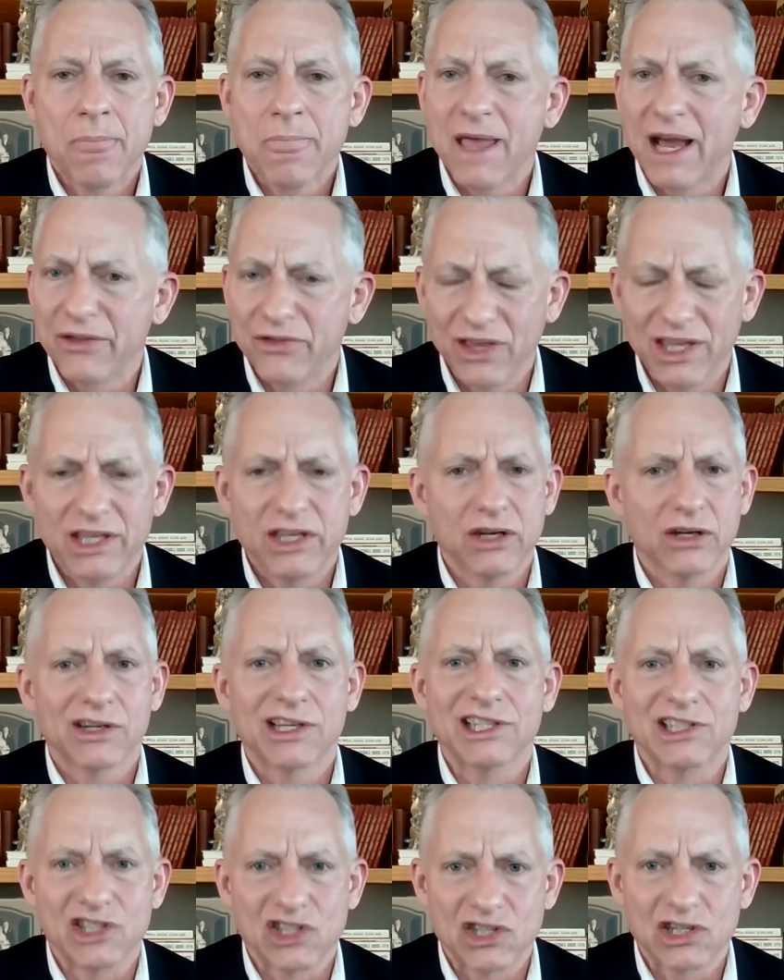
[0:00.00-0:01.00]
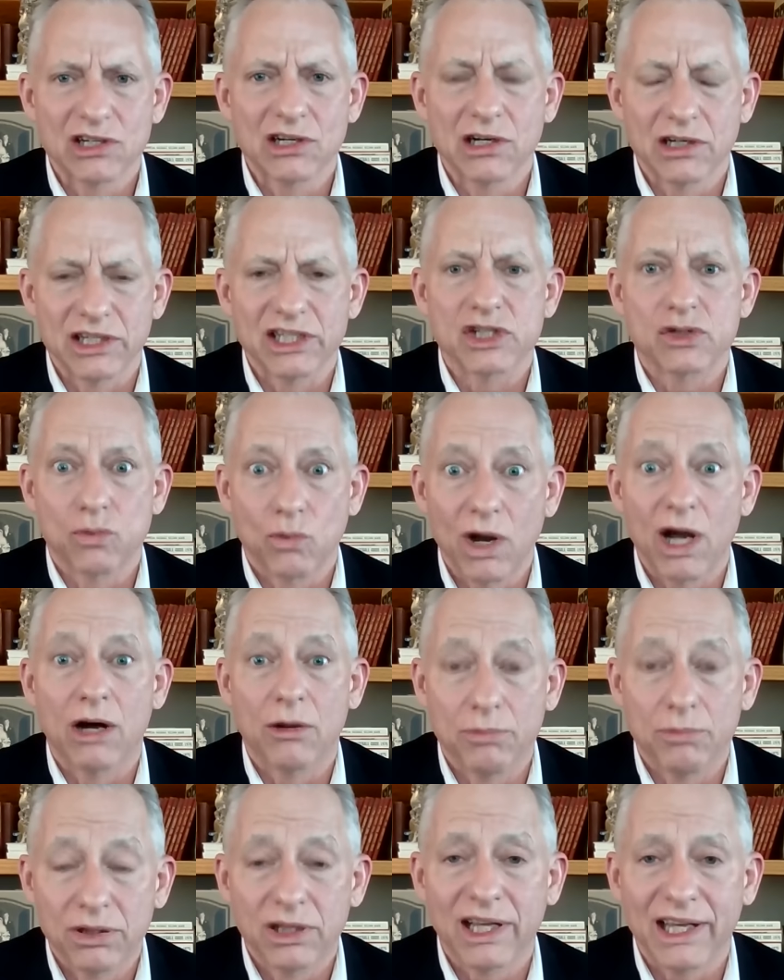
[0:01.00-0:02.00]
I think your concern is
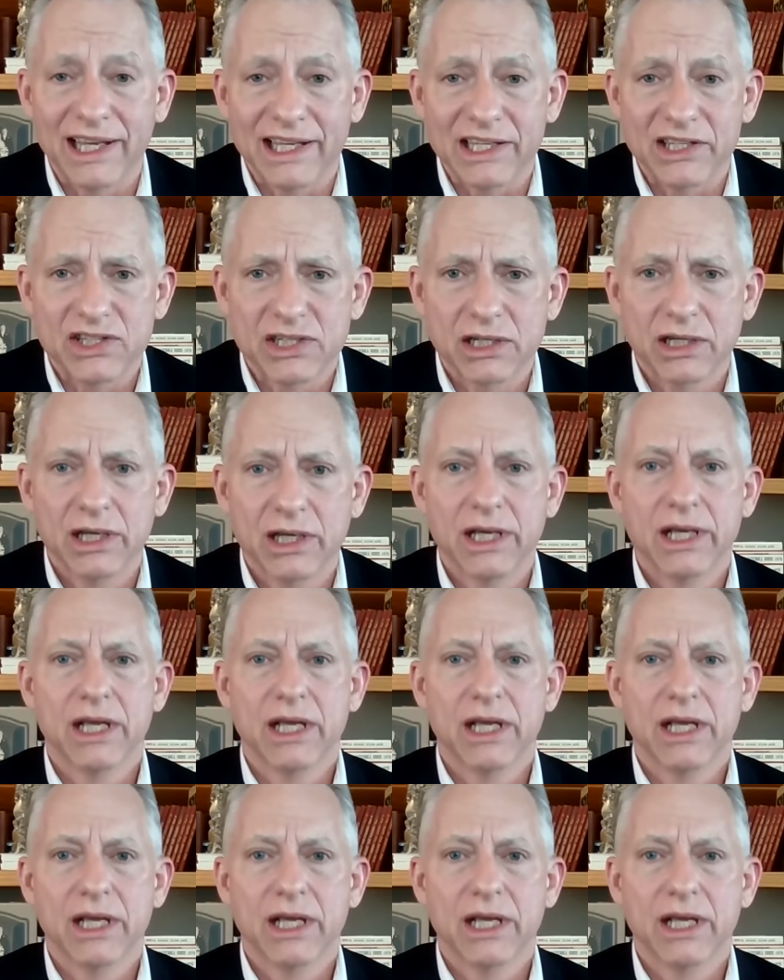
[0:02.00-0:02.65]
well placed,